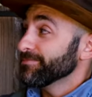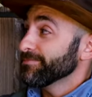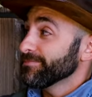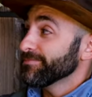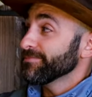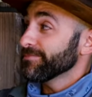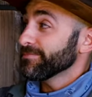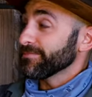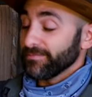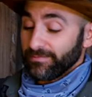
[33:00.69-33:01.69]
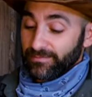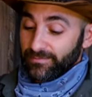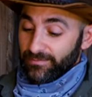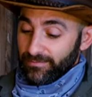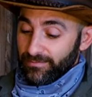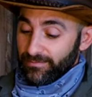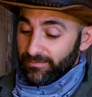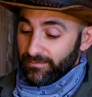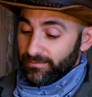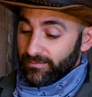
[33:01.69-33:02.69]

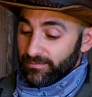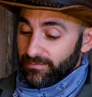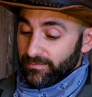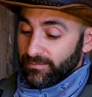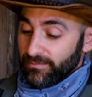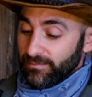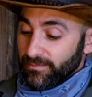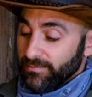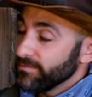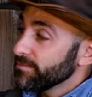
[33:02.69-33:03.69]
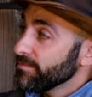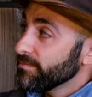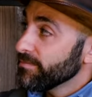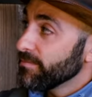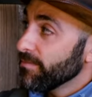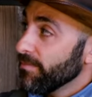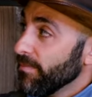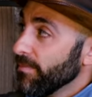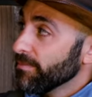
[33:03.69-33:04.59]
(not speaking)